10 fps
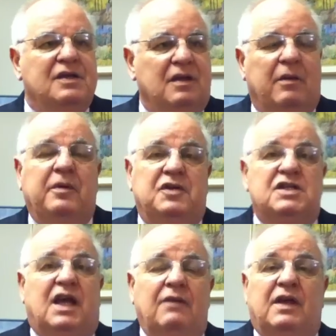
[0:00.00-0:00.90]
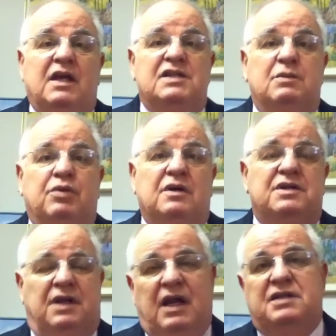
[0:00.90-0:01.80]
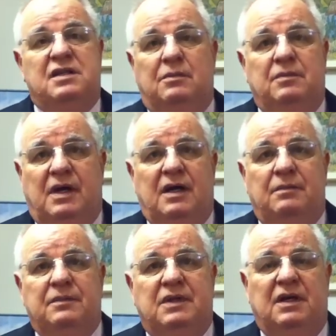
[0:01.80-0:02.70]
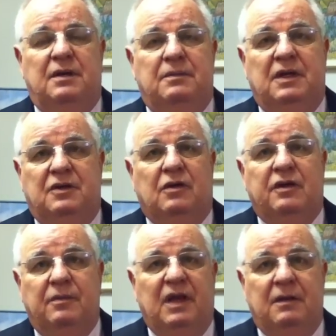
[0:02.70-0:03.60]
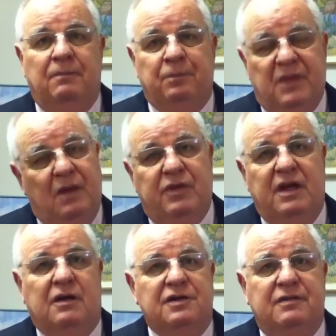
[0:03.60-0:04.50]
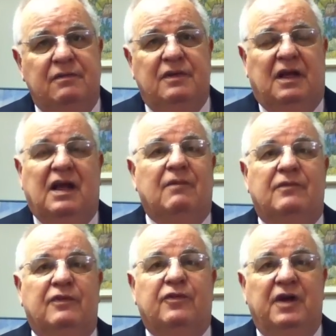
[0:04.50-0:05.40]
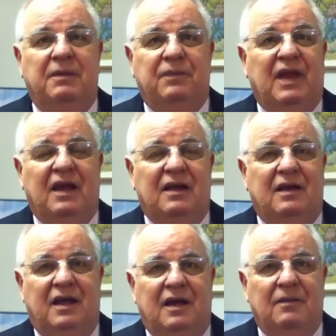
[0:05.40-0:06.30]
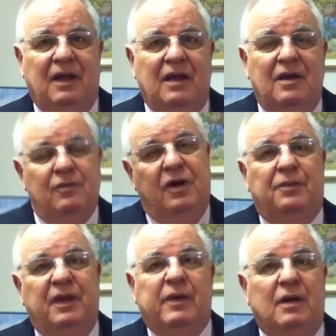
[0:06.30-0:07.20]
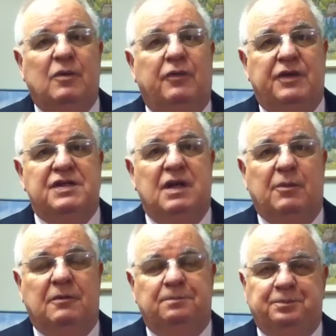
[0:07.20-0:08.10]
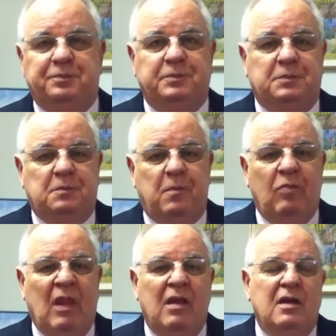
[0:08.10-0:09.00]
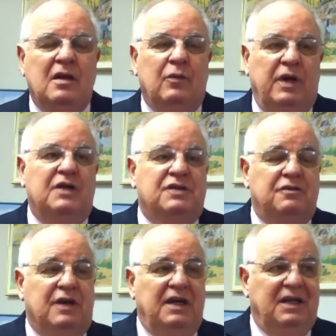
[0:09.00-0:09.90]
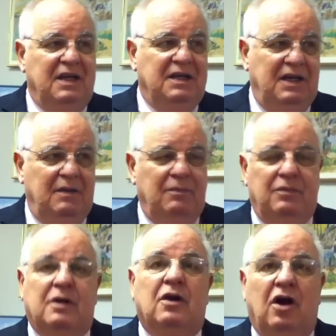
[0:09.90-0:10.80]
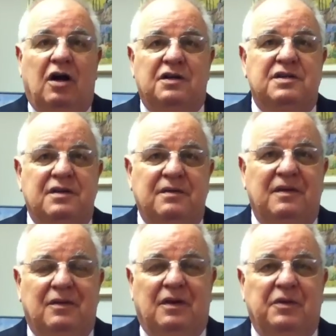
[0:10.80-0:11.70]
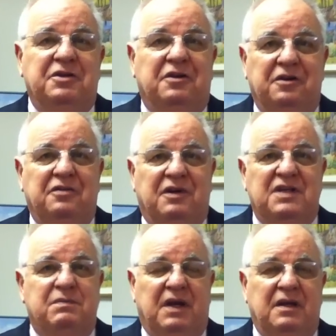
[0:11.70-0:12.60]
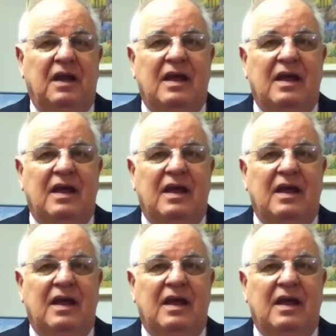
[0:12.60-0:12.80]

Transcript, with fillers: So anyway, we just gave the kids the books and asked them uh, and told them that they were theirs. They could have them for free, and we hope they read them over the summer. We also tried to get uh, book logs uh, returned to us, but